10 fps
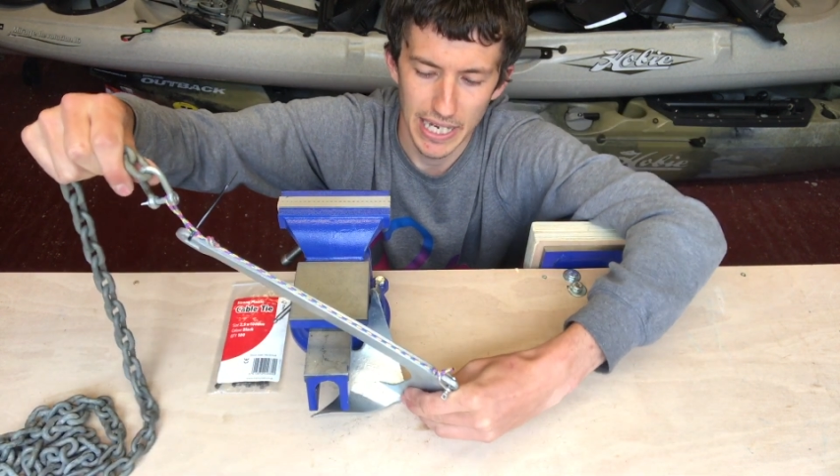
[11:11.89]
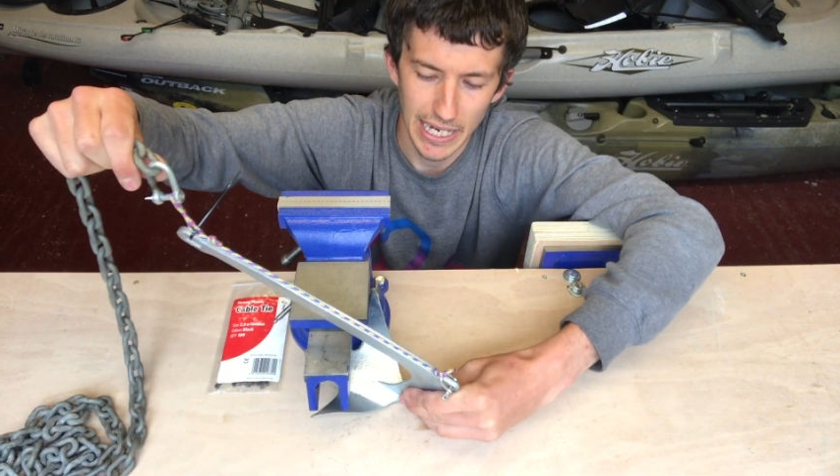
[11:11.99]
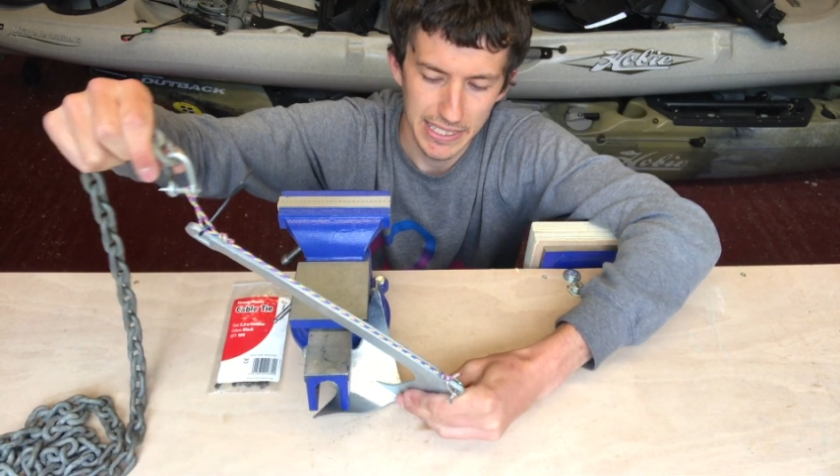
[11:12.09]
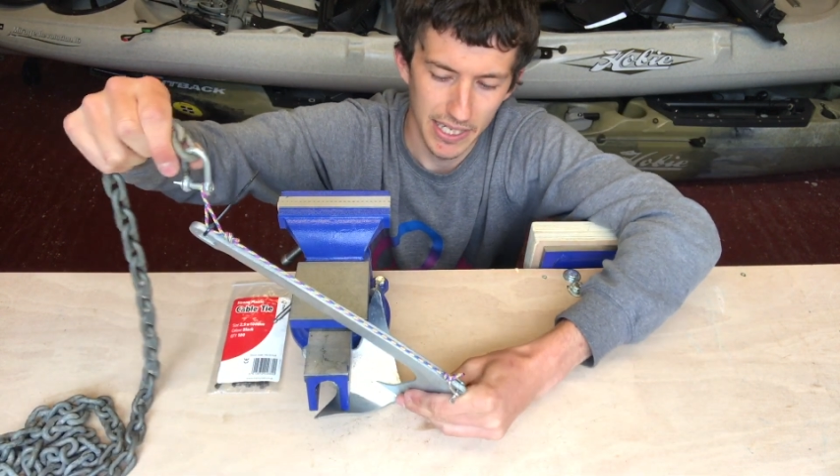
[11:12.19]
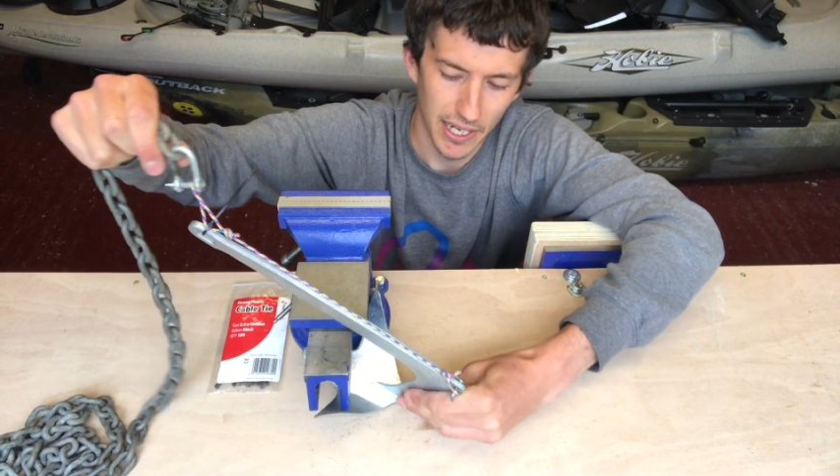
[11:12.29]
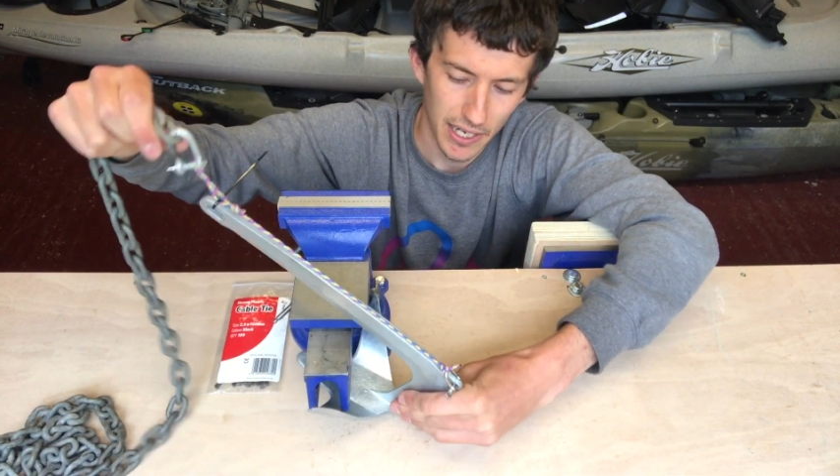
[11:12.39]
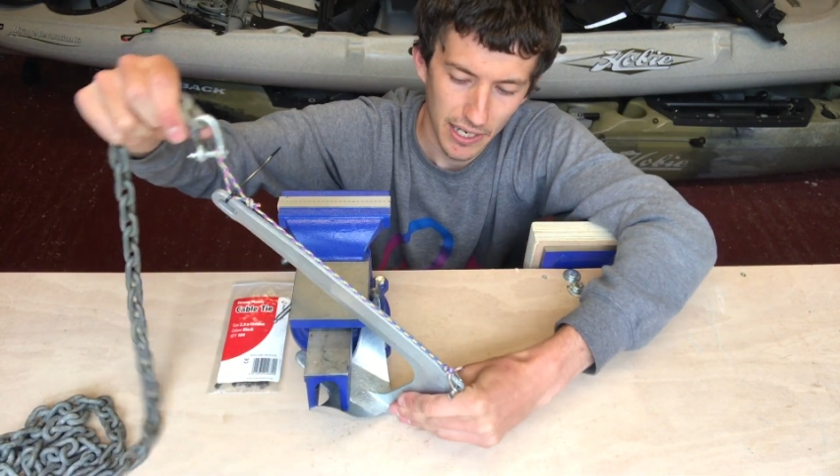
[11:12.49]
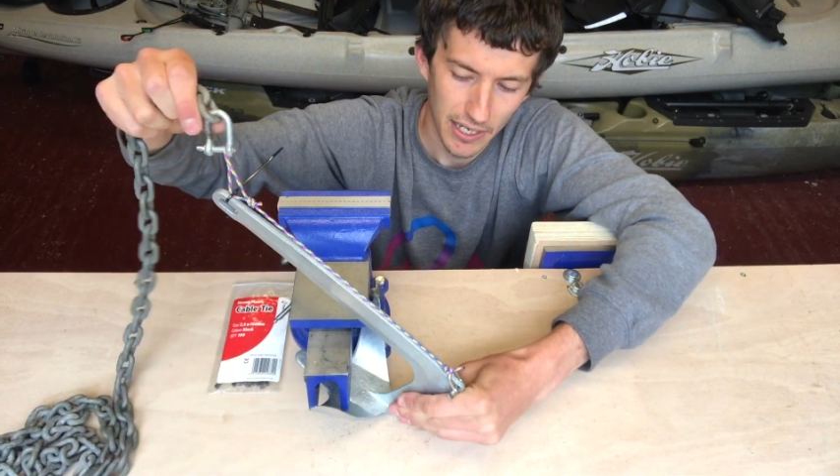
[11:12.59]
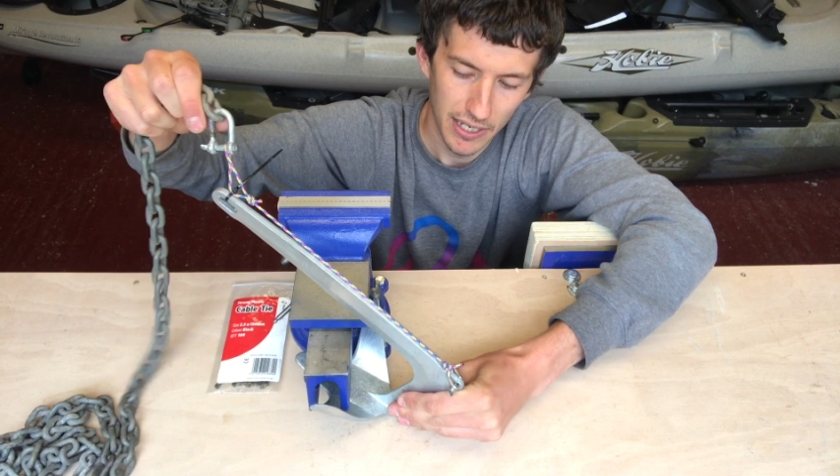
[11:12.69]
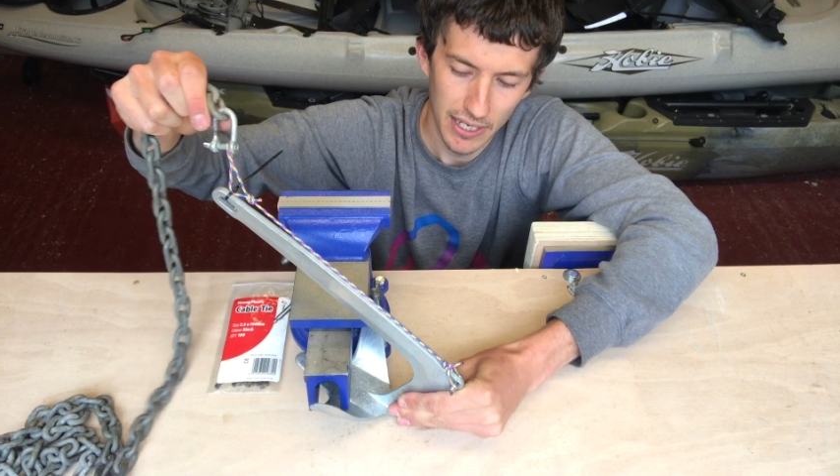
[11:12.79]
as a
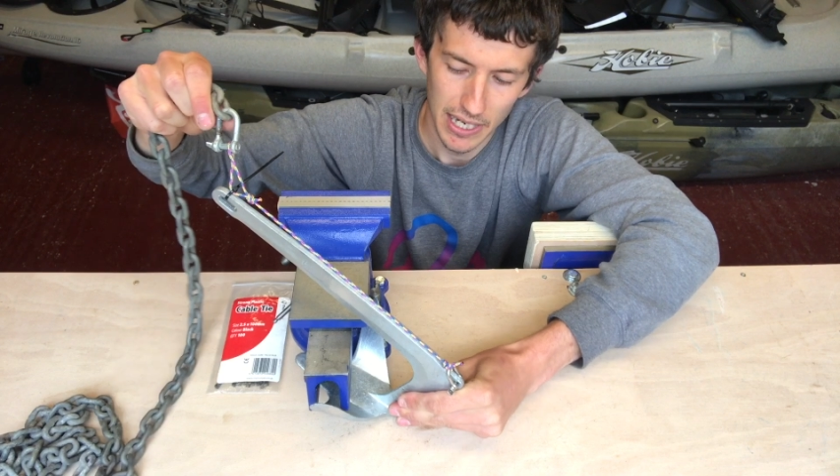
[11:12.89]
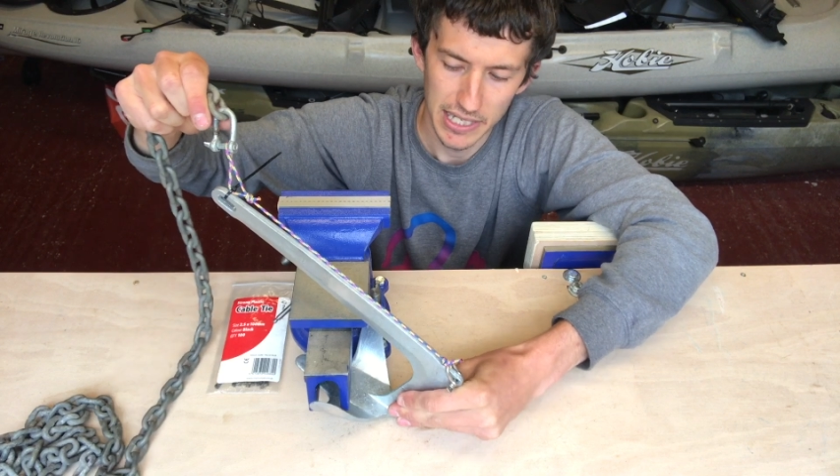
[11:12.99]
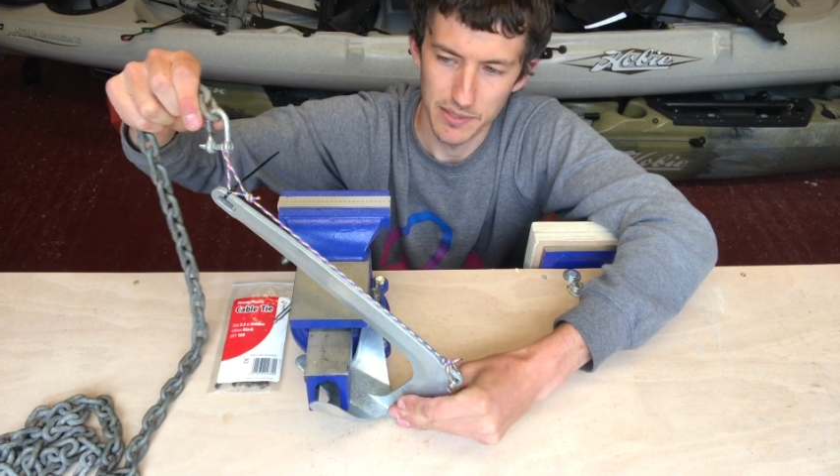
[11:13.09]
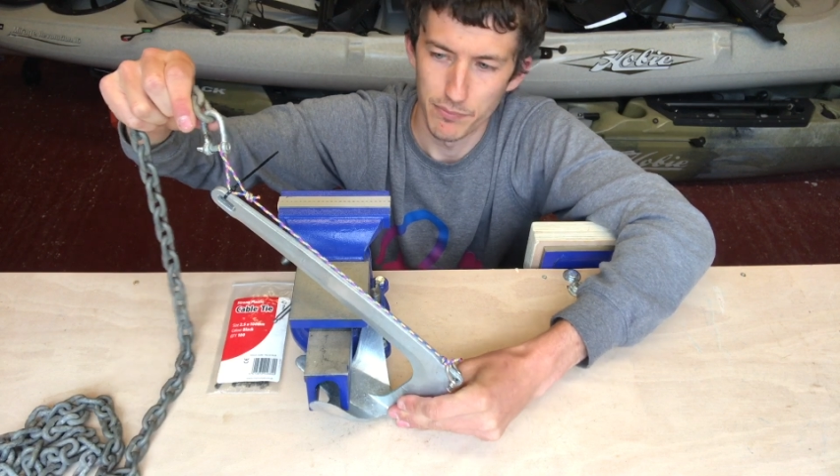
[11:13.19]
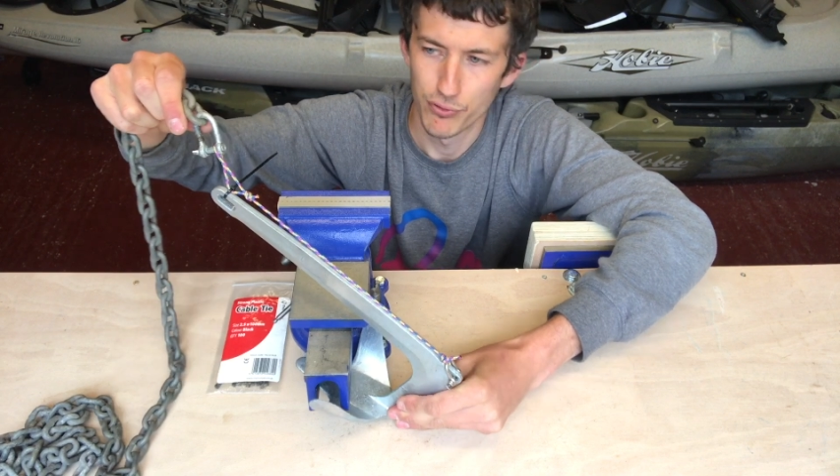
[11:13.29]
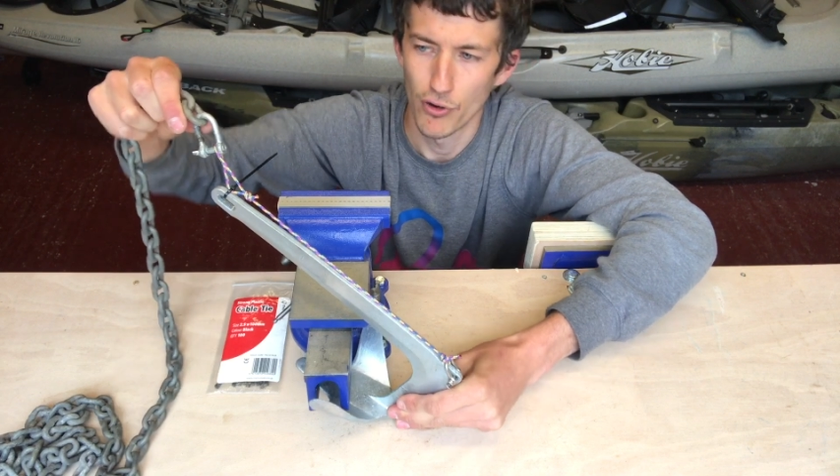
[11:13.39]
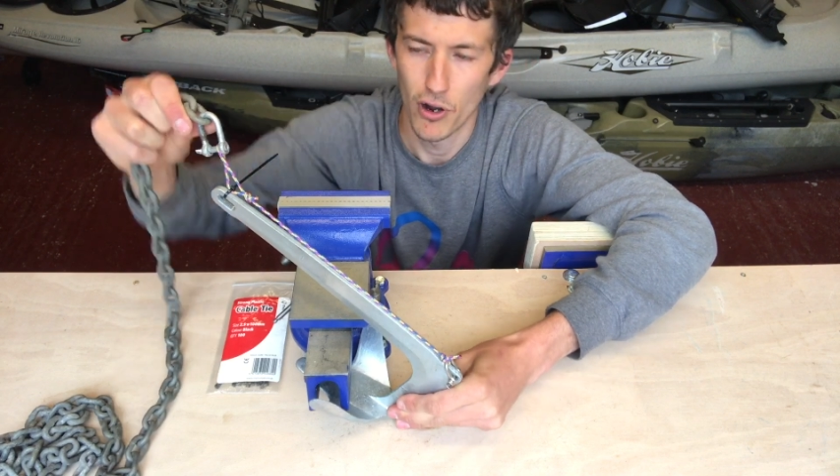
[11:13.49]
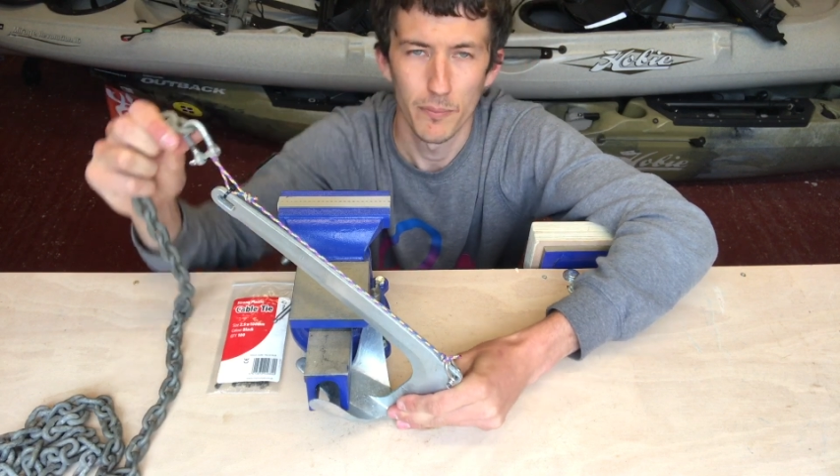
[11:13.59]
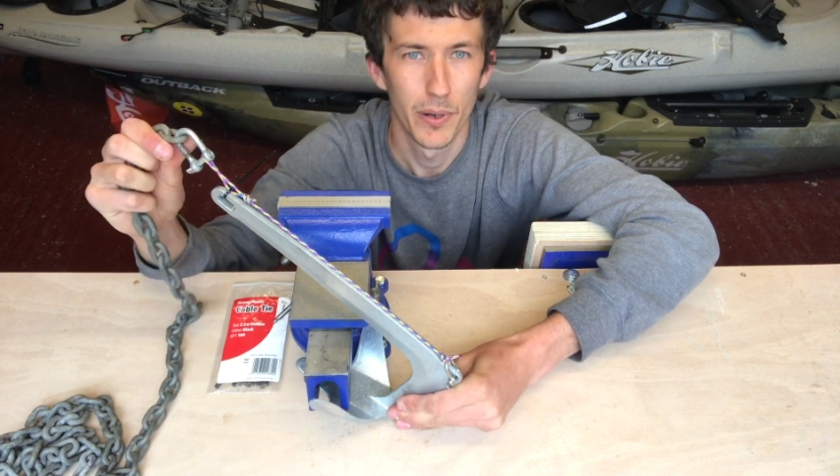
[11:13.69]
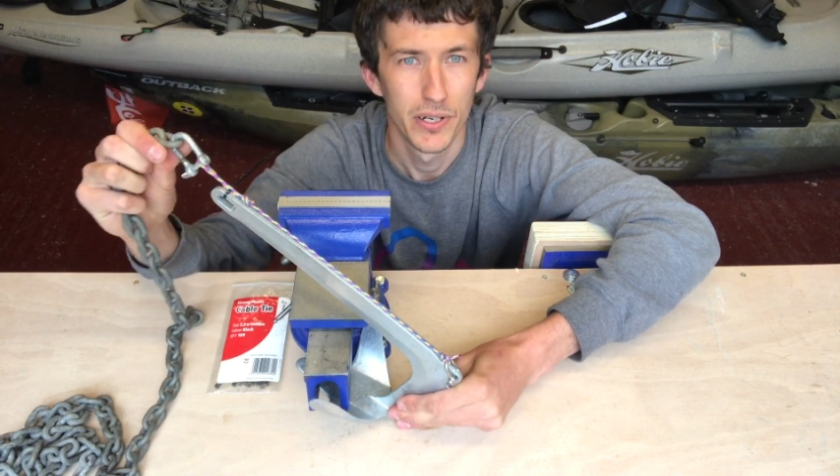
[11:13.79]
prop